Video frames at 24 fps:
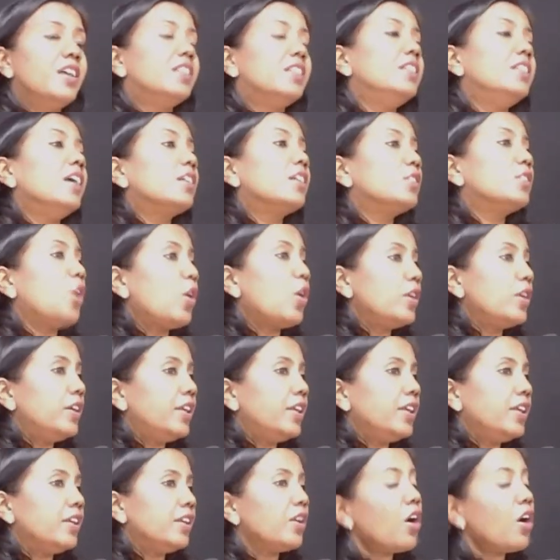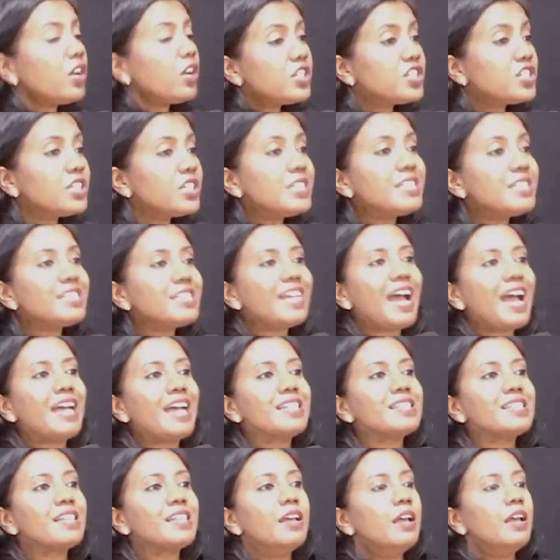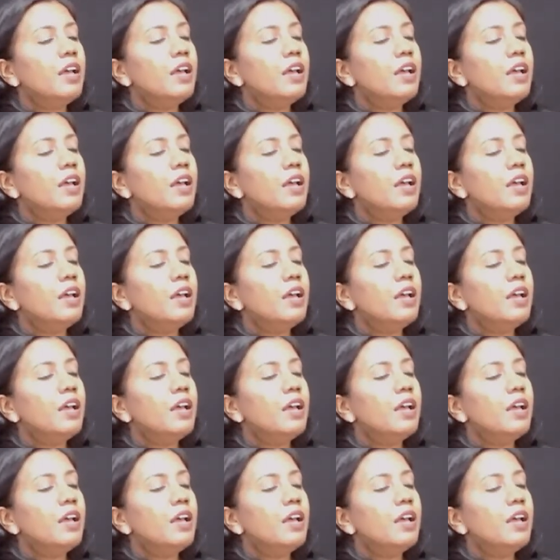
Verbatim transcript: the authority not just as